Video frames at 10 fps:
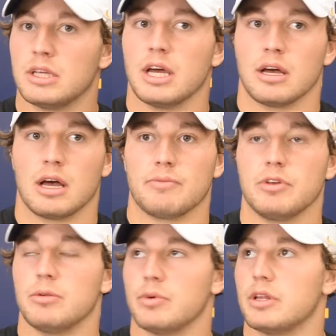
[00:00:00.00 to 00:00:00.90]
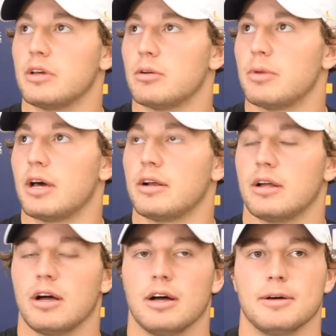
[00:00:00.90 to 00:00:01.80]
Yeah, I'm feeling really good about
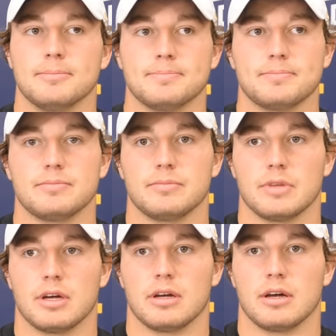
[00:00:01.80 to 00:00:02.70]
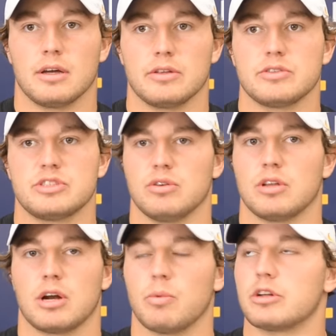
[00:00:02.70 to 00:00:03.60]
it. There's still a
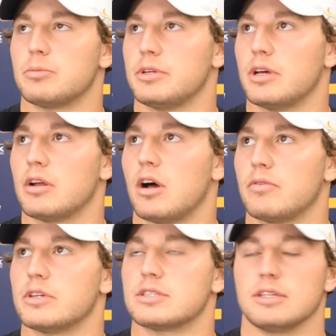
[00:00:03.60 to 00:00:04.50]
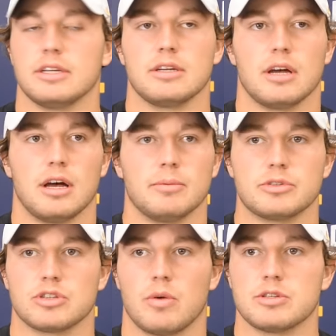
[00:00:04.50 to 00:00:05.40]
lot of work to be done, obviously.
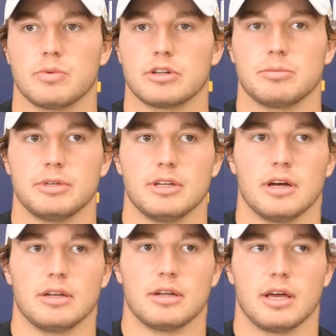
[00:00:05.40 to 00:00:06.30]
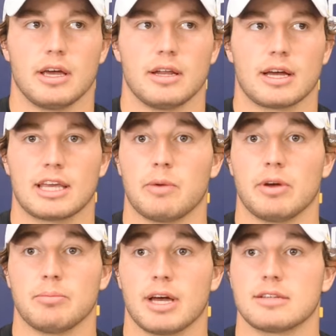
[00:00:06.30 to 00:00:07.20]
There's always work to be done, and I can't
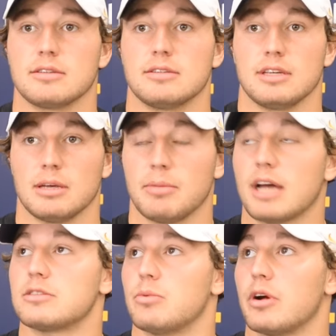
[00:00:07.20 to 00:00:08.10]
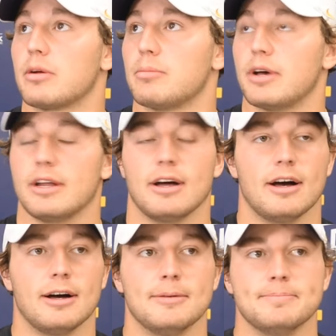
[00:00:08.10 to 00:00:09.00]
wait to get back to work, but
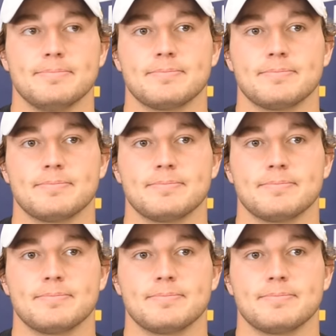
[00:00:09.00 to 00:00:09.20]
I'm